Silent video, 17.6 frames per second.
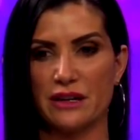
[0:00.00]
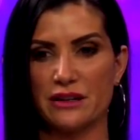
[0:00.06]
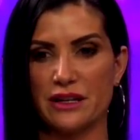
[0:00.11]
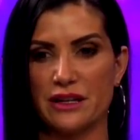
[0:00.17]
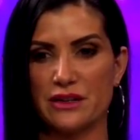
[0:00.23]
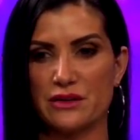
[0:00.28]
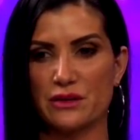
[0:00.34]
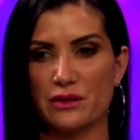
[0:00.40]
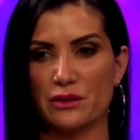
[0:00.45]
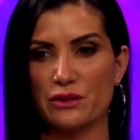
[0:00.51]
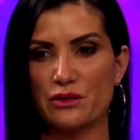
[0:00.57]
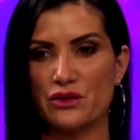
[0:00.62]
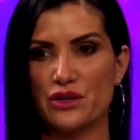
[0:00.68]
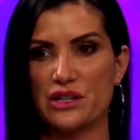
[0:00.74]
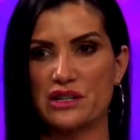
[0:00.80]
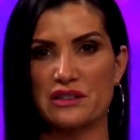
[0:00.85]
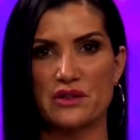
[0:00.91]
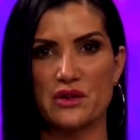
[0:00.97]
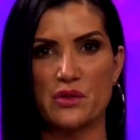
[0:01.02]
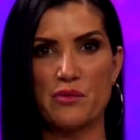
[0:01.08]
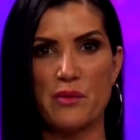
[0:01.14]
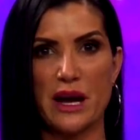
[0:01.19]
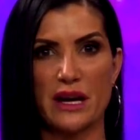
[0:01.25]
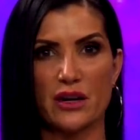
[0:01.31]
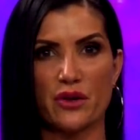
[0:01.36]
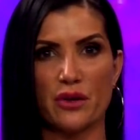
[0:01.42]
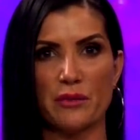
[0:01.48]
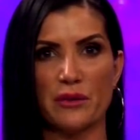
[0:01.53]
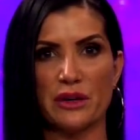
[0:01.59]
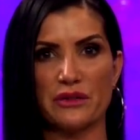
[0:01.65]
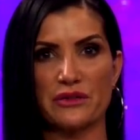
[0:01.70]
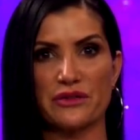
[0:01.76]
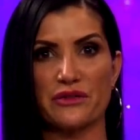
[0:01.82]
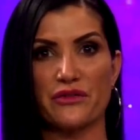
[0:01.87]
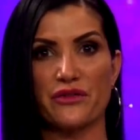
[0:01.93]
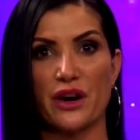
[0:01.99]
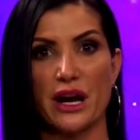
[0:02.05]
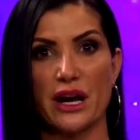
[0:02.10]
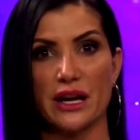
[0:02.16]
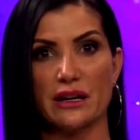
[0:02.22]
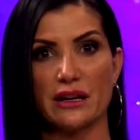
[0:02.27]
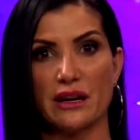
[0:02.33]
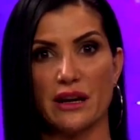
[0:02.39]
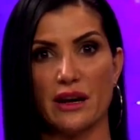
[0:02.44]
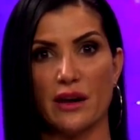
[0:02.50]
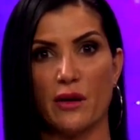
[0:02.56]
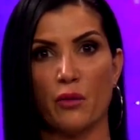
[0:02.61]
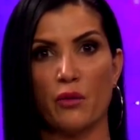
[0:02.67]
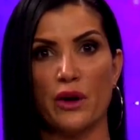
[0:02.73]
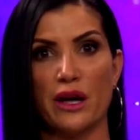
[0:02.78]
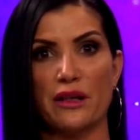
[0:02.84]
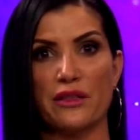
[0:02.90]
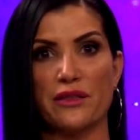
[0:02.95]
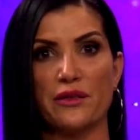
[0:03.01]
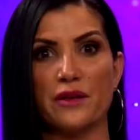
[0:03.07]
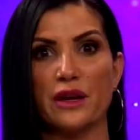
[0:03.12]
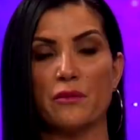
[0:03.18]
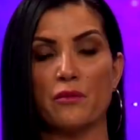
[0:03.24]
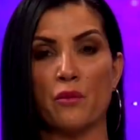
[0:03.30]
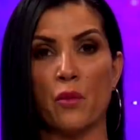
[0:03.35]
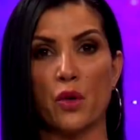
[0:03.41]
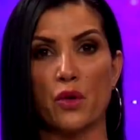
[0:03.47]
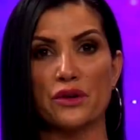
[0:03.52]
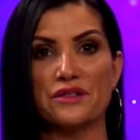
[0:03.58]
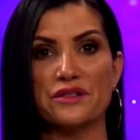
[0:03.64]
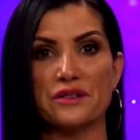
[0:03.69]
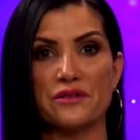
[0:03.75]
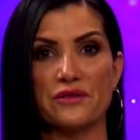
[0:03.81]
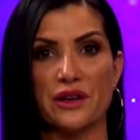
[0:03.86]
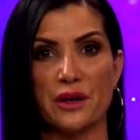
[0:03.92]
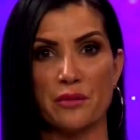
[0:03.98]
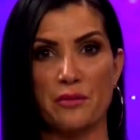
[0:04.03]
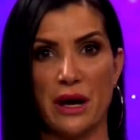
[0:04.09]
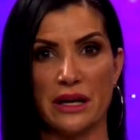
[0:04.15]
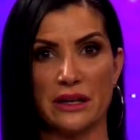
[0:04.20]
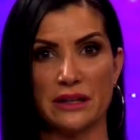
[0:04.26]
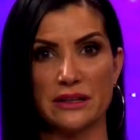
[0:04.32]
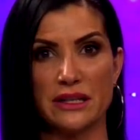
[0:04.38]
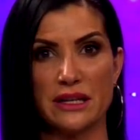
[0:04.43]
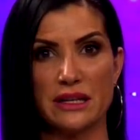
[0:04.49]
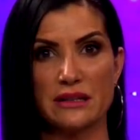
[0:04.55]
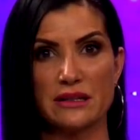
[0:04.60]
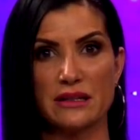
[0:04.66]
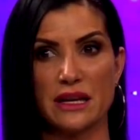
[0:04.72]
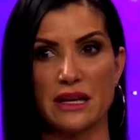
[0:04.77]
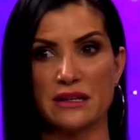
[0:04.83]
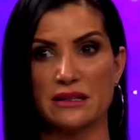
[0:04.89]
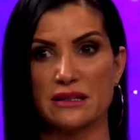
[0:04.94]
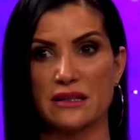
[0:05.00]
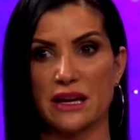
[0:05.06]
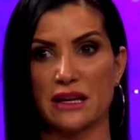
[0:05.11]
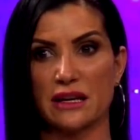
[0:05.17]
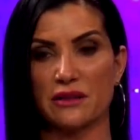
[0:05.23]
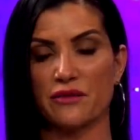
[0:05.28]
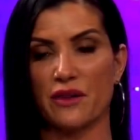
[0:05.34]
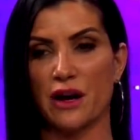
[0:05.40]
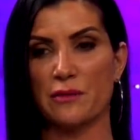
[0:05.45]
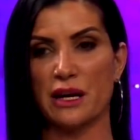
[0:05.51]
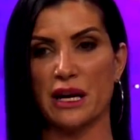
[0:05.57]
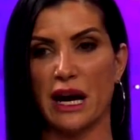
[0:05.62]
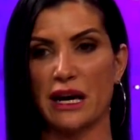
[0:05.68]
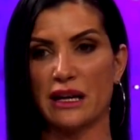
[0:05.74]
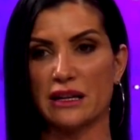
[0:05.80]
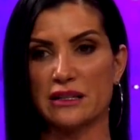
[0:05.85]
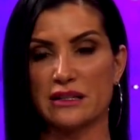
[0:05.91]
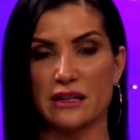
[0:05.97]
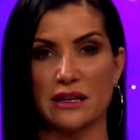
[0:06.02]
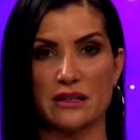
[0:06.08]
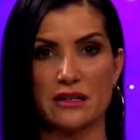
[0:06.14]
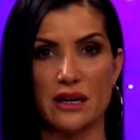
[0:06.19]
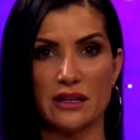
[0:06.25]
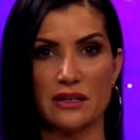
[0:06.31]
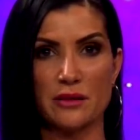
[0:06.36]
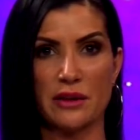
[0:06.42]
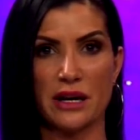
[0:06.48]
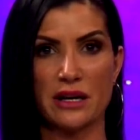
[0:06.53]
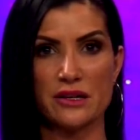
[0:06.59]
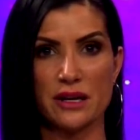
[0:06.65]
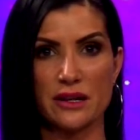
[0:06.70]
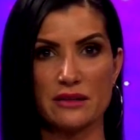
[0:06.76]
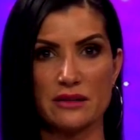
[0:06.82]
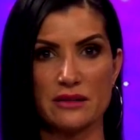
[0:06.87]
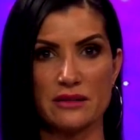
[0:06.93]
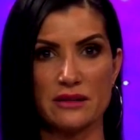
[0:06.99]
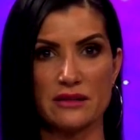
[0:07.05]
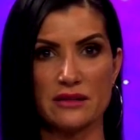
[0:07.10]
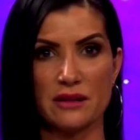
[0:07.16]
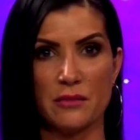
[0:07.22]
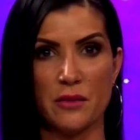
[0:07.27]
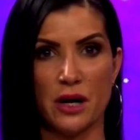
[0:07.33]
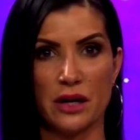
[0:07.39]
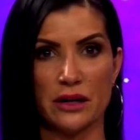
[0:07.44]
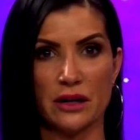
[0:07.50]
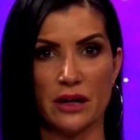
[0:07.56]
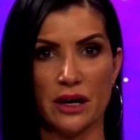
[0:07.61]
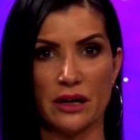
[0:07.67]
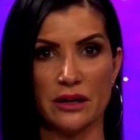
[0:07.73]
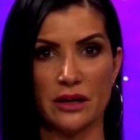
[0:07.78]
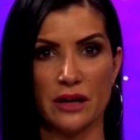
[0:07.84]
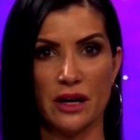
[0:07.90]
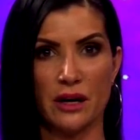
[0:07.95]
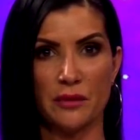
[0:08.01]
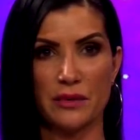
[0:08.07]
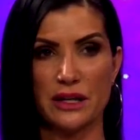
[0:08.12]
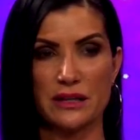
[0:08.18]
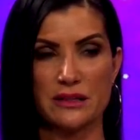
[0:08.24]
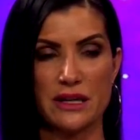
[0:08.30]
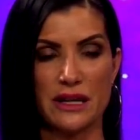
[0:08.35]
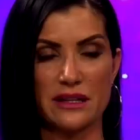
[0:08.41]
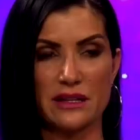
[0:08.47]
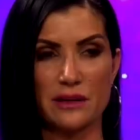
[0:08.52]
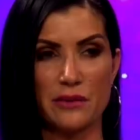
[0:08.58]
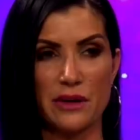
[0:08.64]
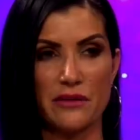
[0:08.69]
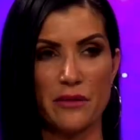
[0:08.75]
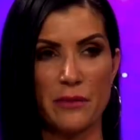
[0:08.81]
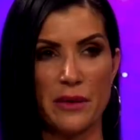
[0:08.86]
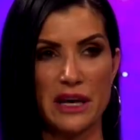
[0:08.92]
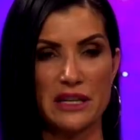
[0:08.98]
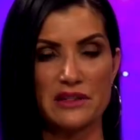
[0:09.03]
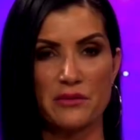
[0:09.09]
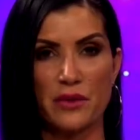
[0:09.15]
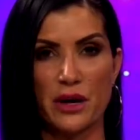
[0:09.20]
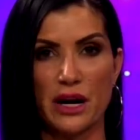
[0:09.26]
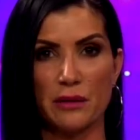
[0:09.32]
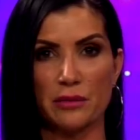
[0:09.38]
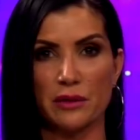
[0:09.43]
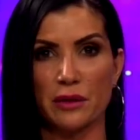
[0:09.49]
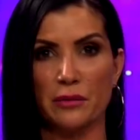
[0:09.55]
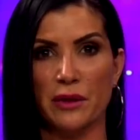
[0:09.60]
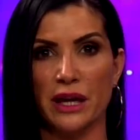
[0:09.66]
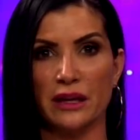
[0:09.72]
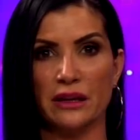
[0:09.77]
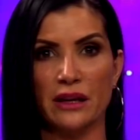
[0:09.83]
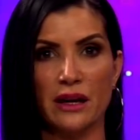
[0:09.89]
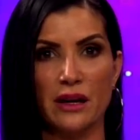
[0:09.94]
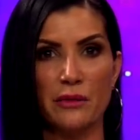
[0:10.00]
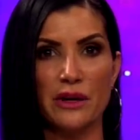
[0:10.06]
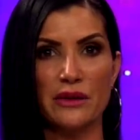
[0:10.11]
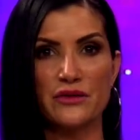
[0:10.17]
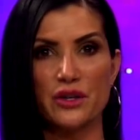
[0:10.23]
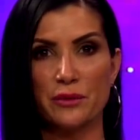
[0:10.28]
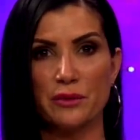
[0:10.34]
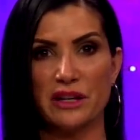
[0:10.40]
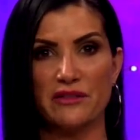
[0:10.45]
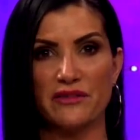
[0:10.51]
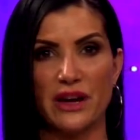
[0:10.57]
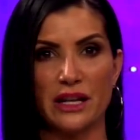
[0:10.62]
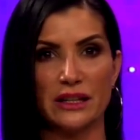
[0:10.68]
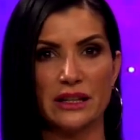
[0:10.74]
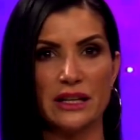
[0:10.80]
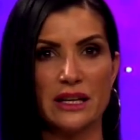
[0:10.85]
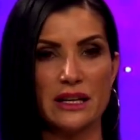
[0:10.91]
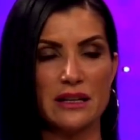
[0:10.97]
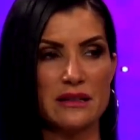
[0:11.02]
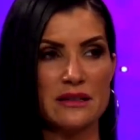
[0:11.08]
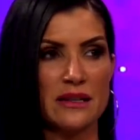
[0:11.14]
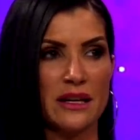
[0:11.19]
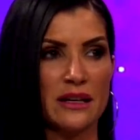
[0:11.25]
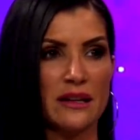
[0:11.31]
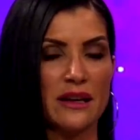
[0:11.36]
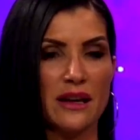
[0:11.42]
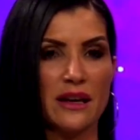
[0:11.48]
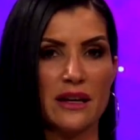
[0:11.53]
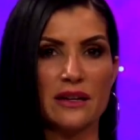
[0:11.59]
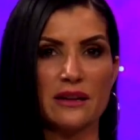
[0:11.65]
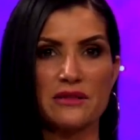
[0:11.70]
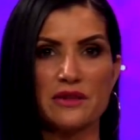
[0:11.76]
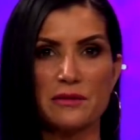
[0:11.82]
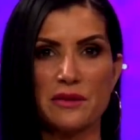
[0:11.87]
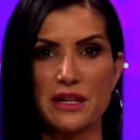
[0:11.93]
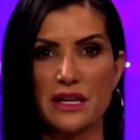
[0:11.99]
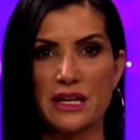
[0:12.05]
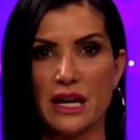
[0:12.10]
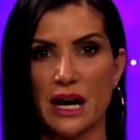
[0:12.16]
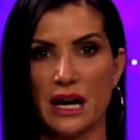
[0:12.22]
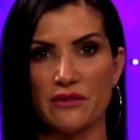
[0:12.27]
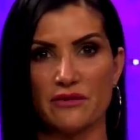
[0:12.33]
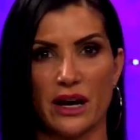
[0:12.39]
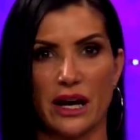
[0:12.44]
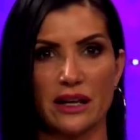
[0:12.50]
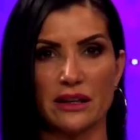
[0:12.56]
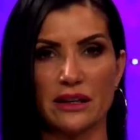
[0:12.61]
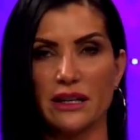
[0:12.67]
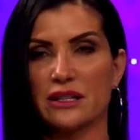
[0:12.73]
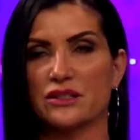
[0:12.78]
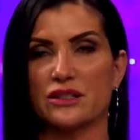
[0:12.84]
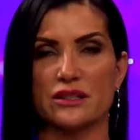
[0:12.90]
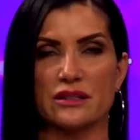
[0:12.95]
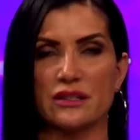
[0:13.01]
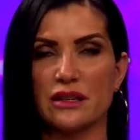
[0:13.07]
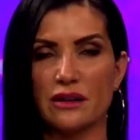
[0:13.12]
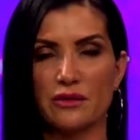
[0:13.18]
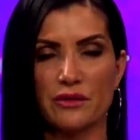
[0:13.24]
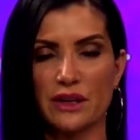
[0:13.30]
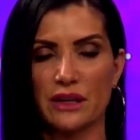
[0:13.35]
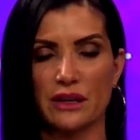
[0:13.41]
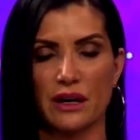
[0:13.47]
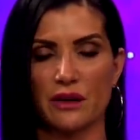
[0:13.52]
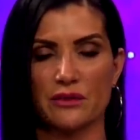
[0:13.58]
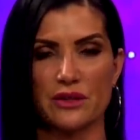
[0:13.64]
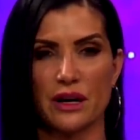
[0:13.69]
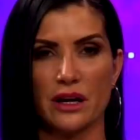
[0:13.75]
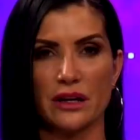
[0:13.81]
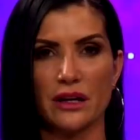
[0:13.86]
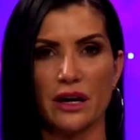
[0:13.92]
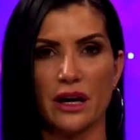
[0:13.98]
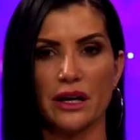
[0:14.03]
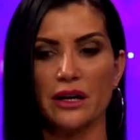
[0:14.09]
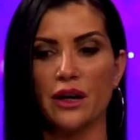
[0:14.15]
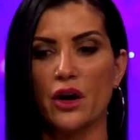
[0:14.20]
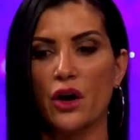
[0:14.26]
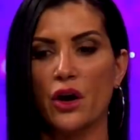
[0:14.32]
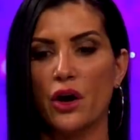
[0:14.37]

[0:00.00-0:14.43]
The solution is to make criminals afraid with more severe penalties instead of, I mean, I could sit here and talk to you about our justice system on and on and on because I think we have a massive problem and we have too many felonies and, you know, some of the nonviolent, it just, you know, goes on and on.